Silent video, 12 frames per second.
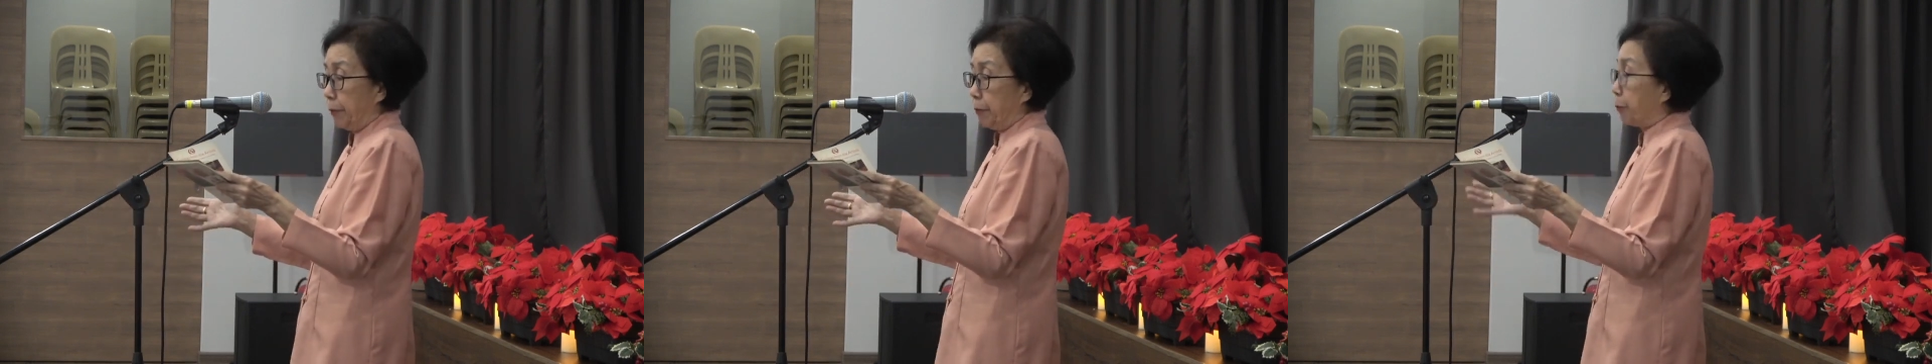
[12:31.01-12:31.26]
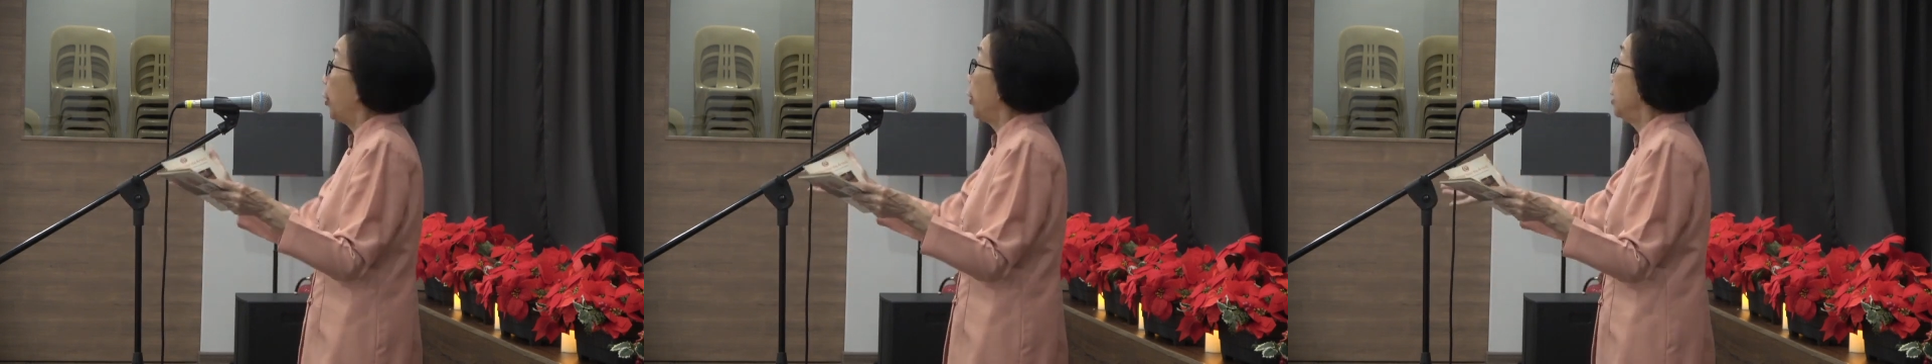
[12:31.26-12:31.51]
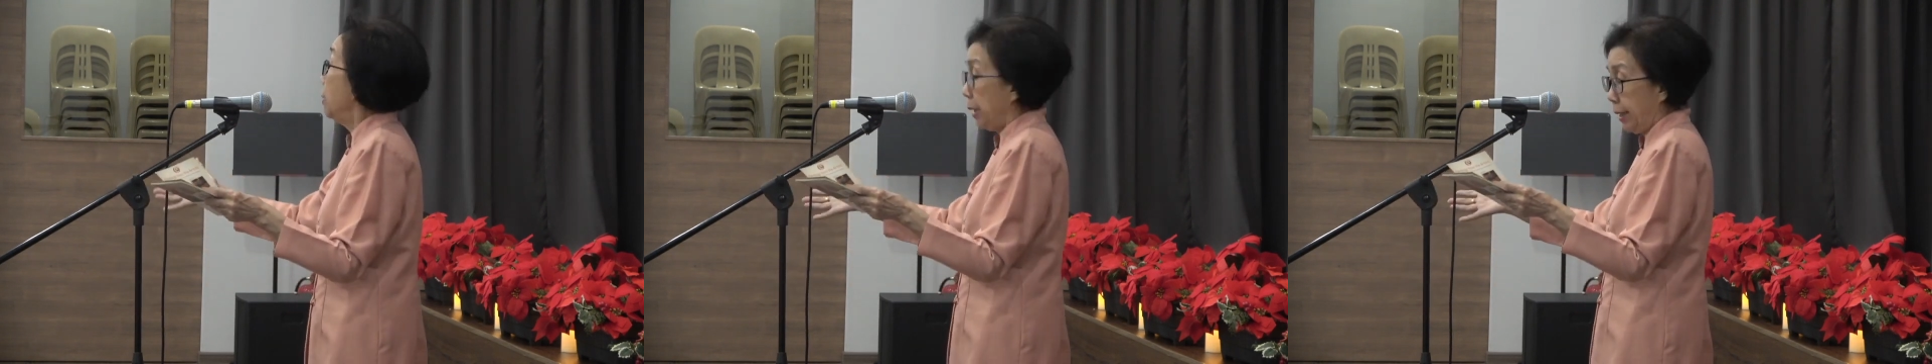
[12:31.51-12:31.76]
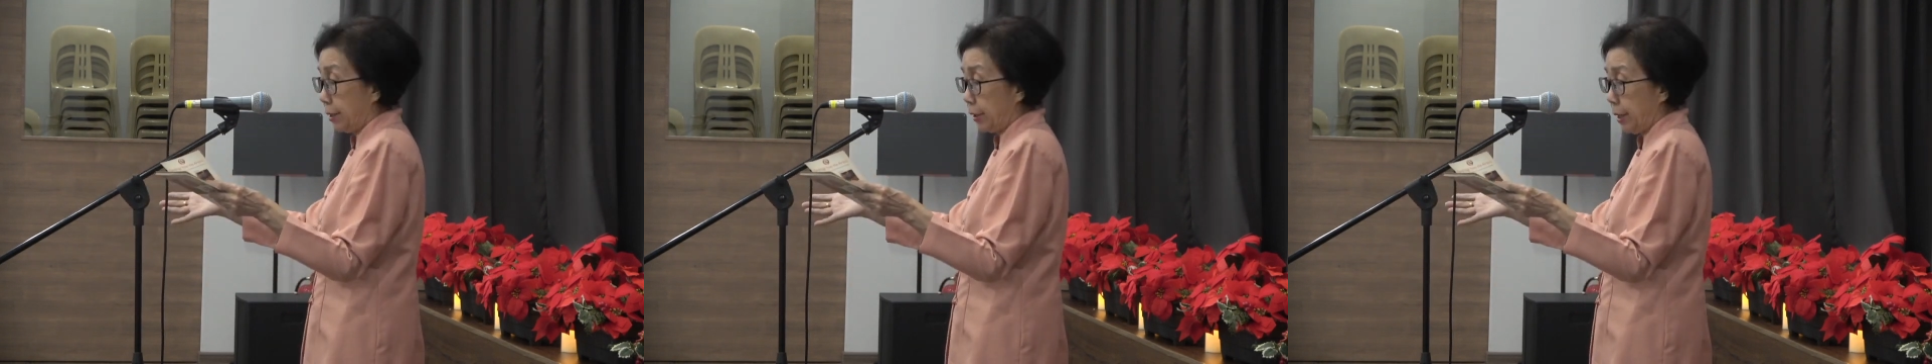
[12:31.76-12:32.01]
Prayer
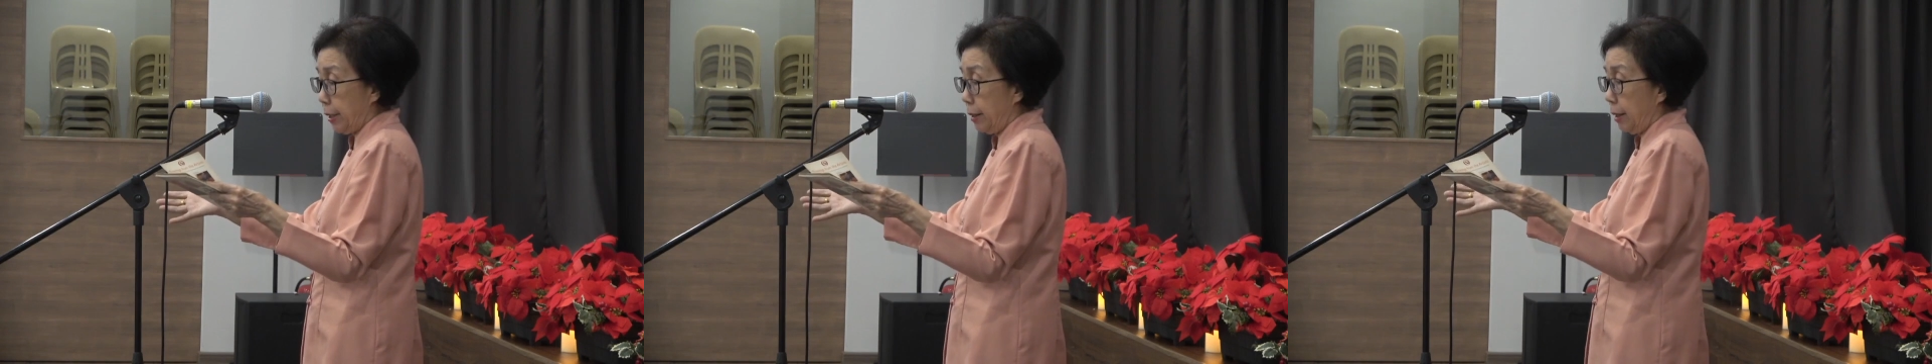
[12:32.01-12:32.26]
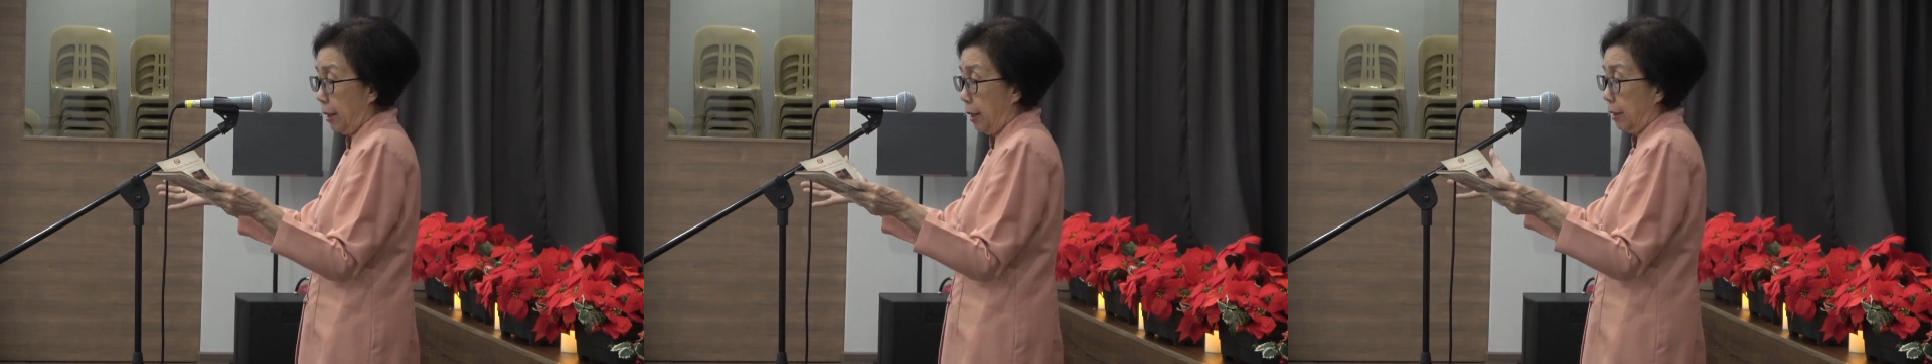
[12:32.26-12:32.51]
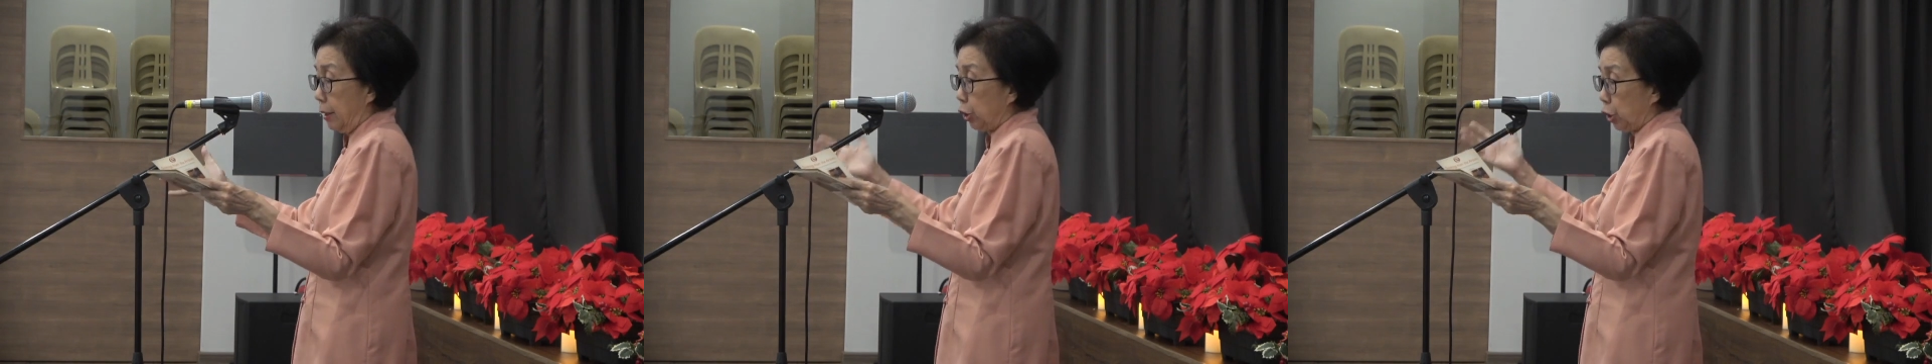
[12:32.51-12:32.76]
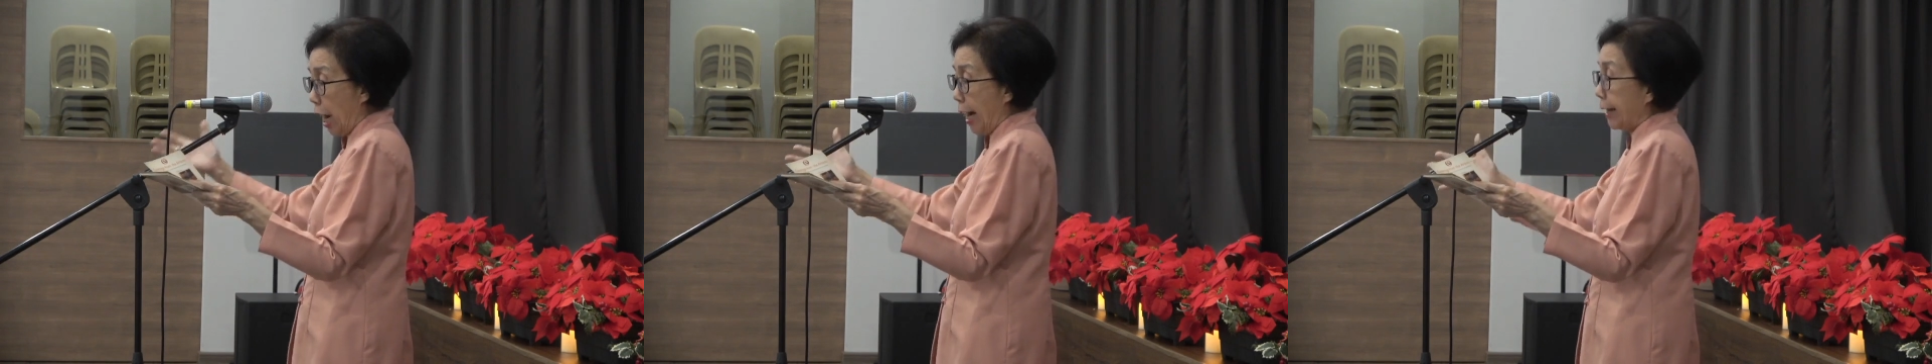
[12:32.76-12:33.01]
ministry,
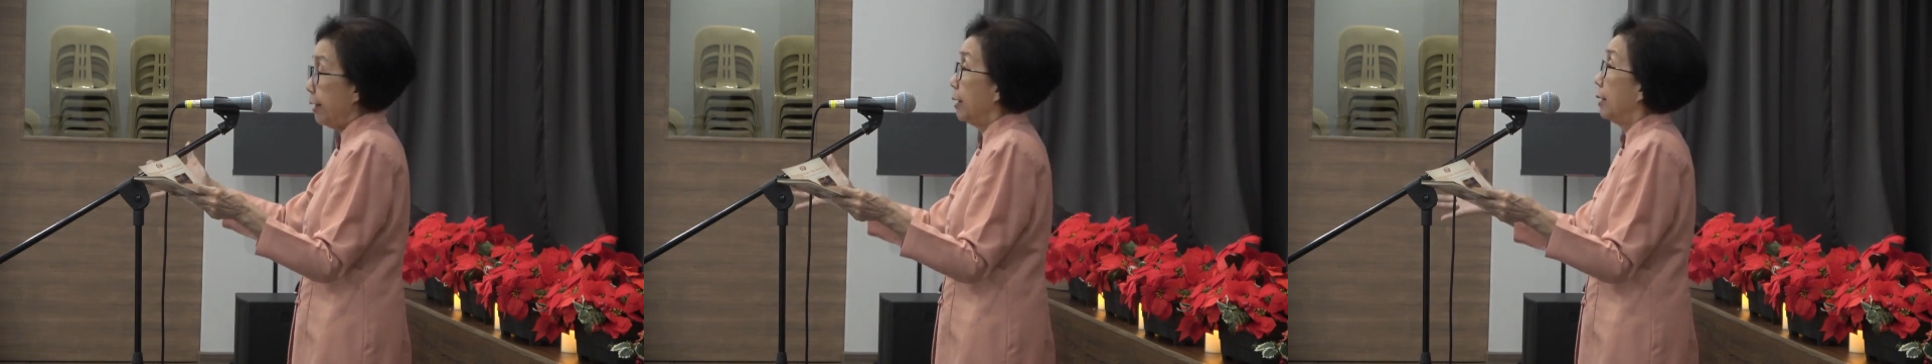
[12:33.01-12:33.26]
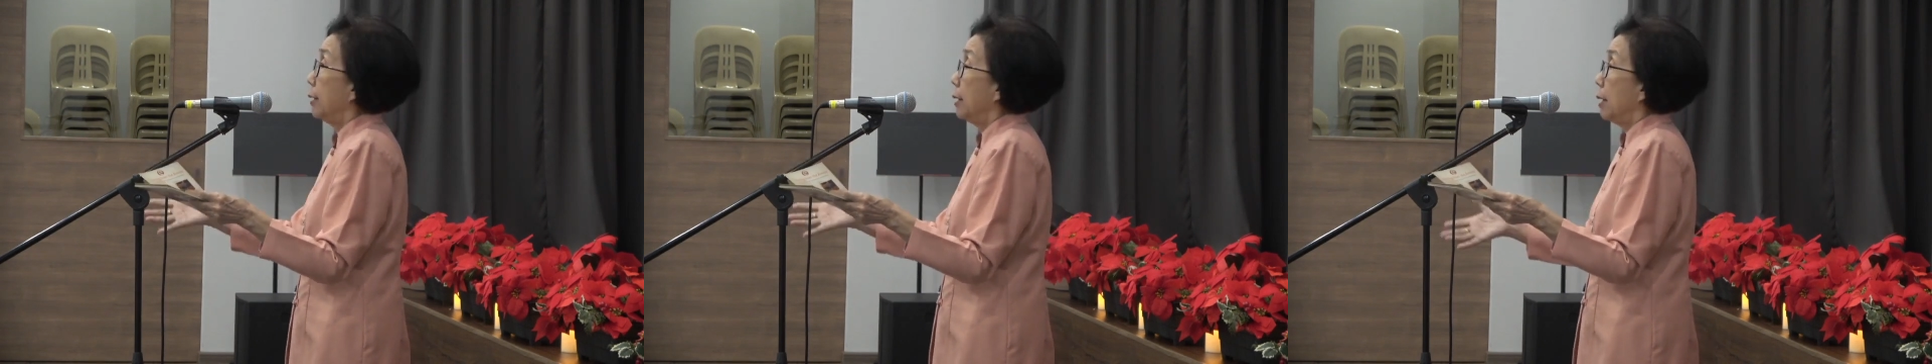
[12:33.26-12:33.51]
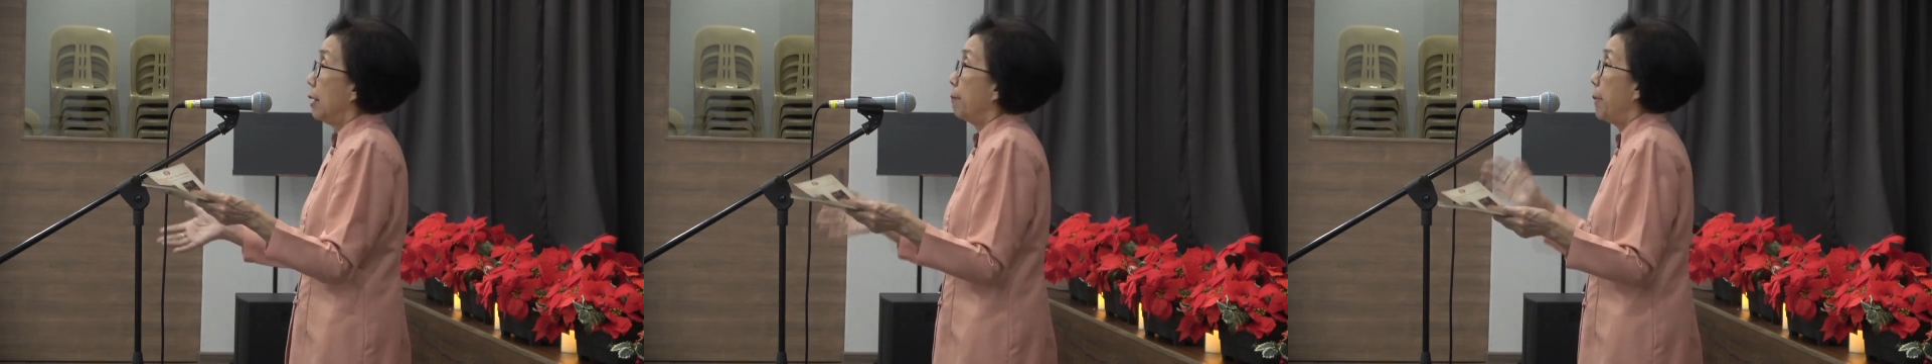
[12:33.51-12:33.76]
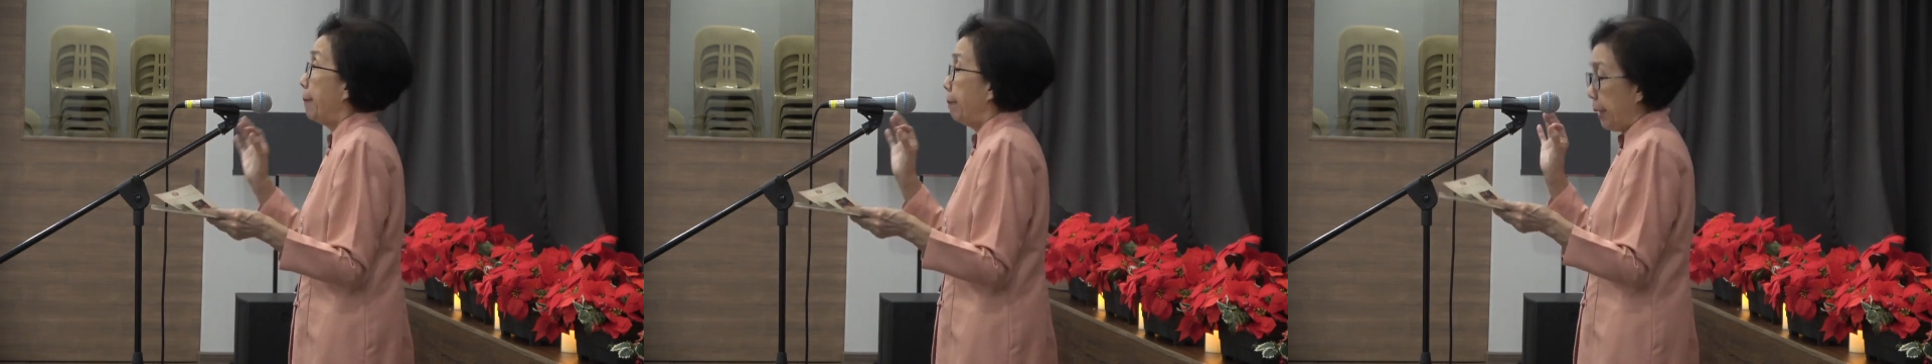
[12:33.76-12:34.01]
shine,
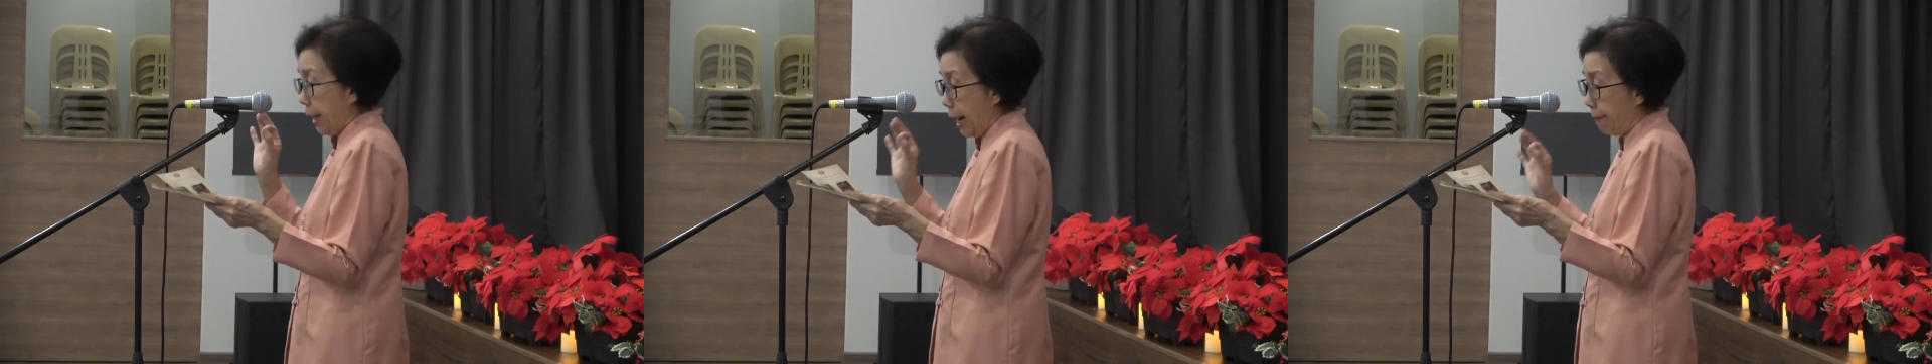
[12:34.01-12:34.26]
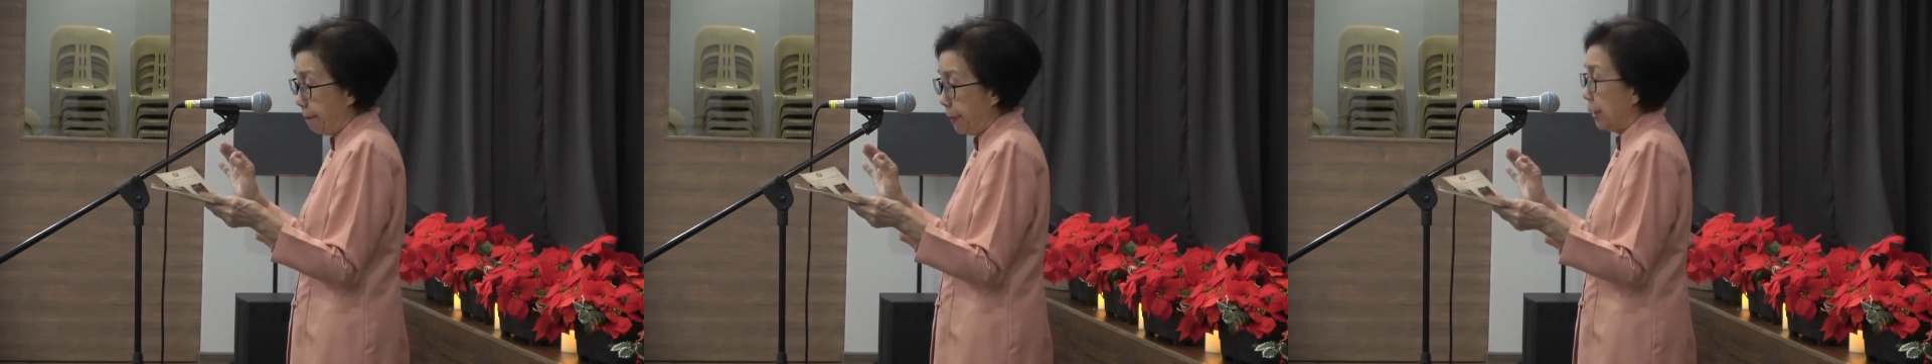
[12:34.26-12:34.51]
but be humble